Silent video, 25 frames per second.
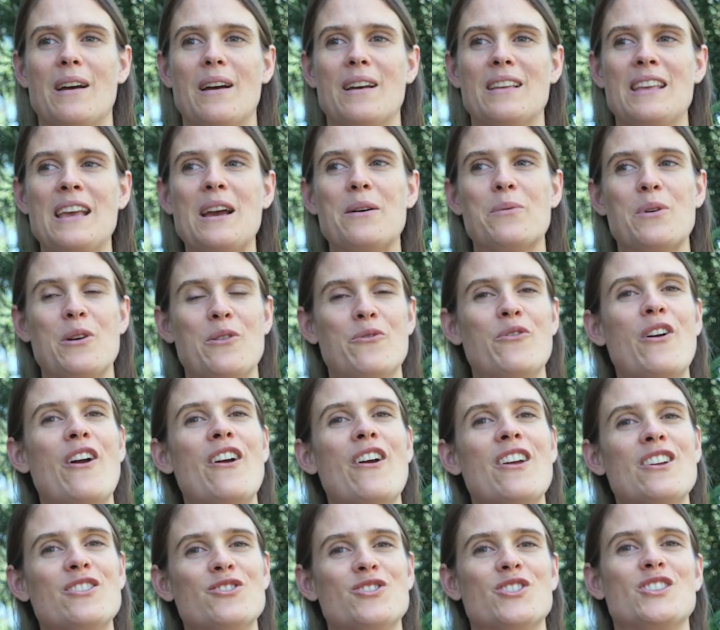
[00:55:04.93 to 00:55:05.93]
we're
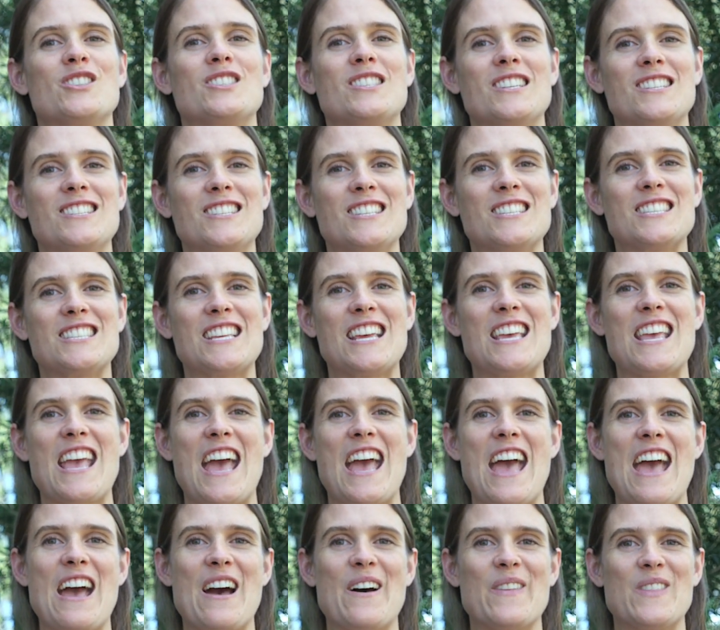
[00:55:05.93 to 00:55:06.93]
very interested to see
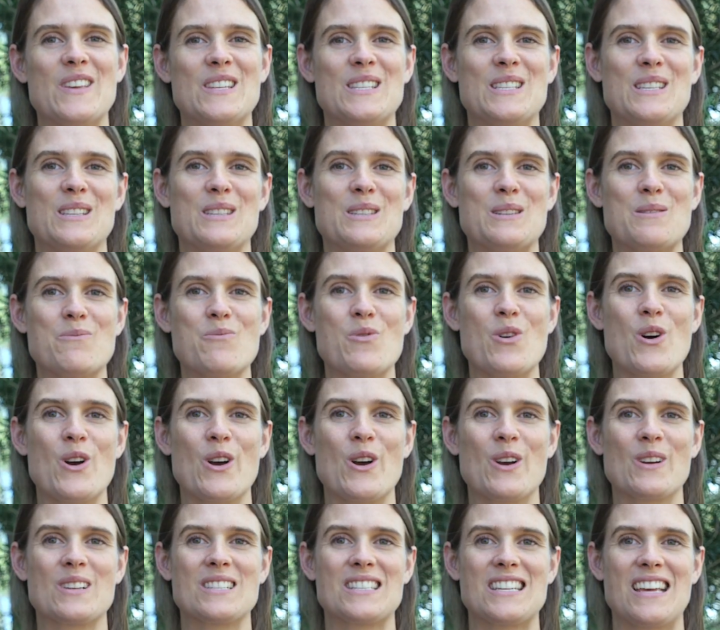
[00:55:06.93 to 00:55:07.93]
how this system
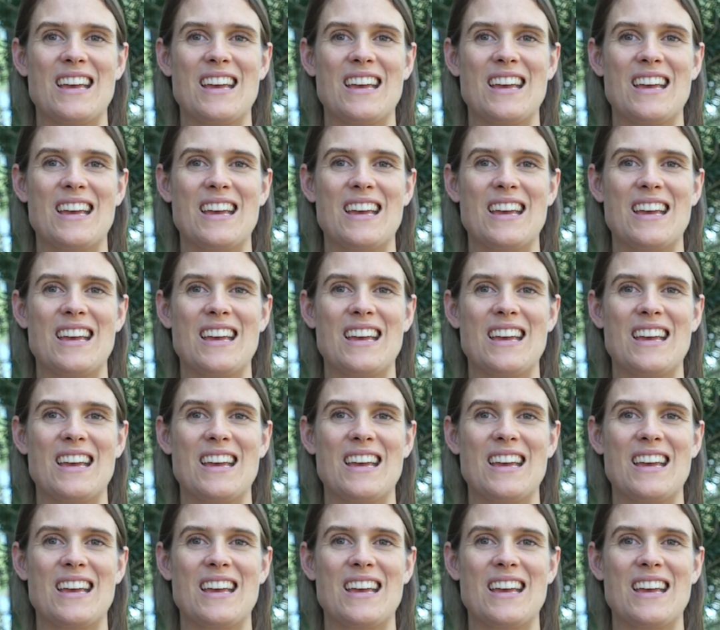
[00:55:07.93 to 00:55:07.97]
works